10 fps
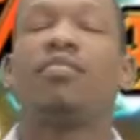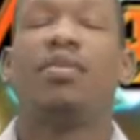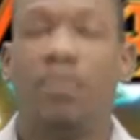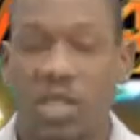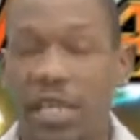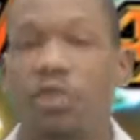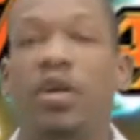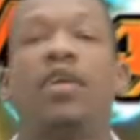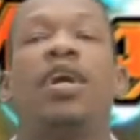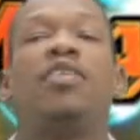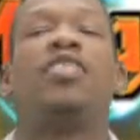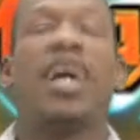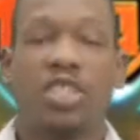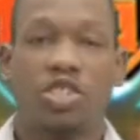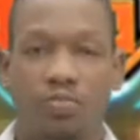But anyway,
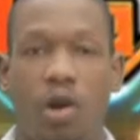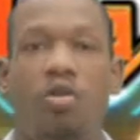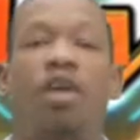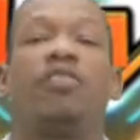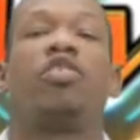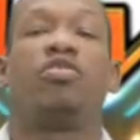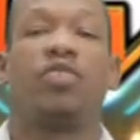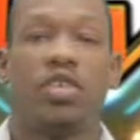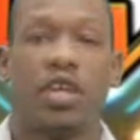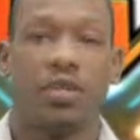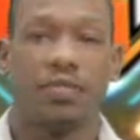that is the power of crowdfunding.